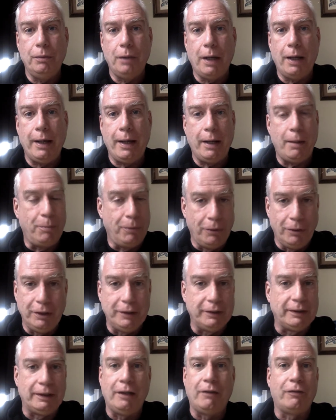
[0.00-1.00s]
I had a pull
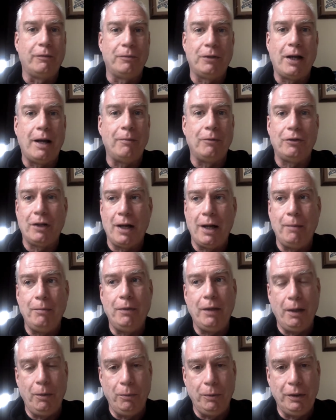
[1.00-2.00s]
list there from time to time.
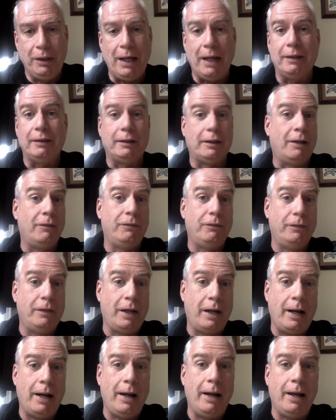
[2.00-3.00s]
They would get stuff
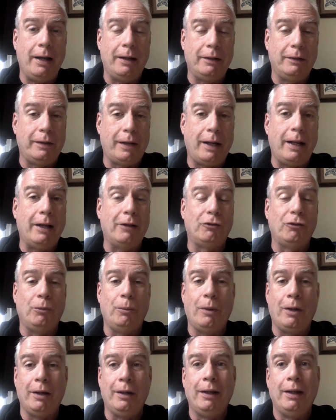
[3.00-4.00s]
that I, I that I actually
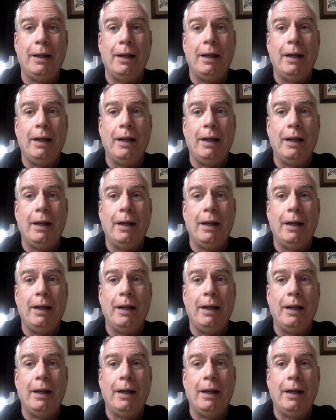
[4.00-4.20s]
wanted.